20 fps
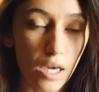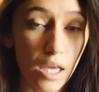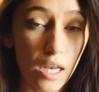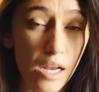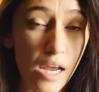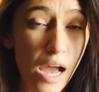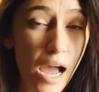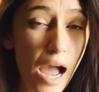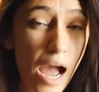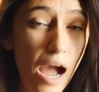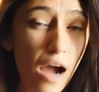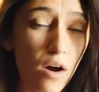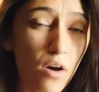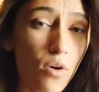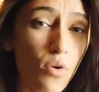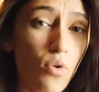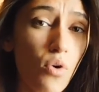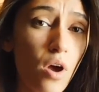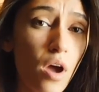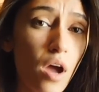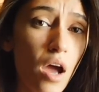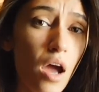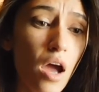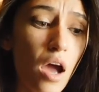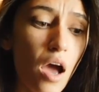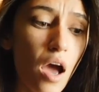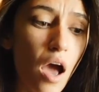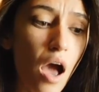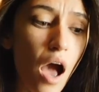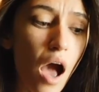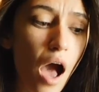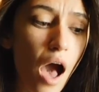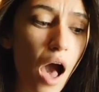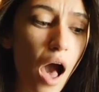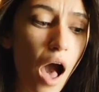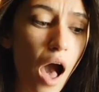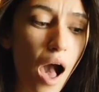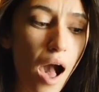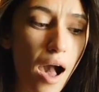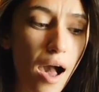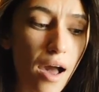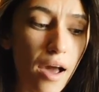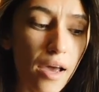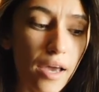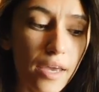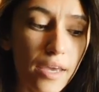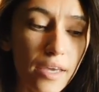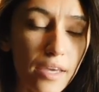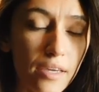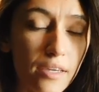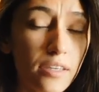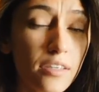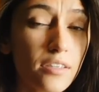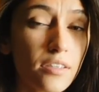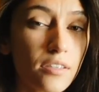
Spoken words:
and how I